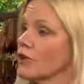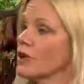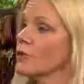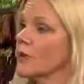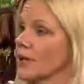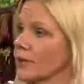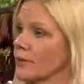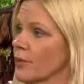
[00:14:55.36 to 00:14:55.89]
many
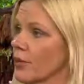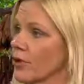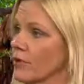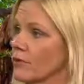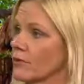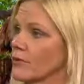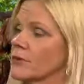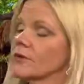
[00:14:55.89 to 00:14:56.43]

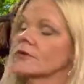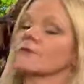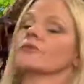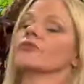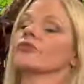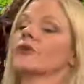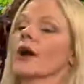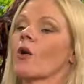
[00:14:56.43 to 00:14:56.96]
people
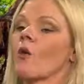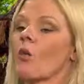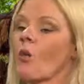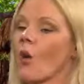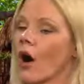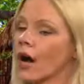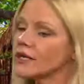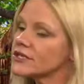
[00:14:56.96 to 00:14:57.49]
that
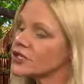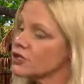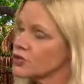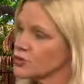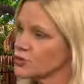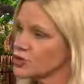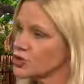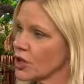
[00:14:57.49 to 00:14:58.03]
want to
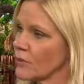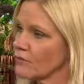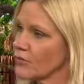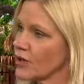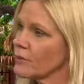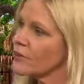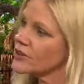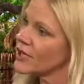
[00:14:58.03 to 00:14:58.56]
do
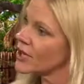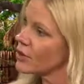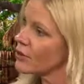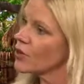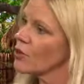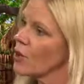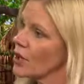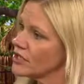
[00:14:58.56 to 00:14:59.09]
something, but they don't
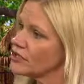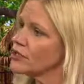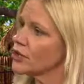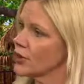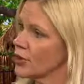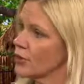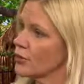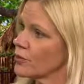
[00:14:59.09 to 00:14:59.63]
know what to do.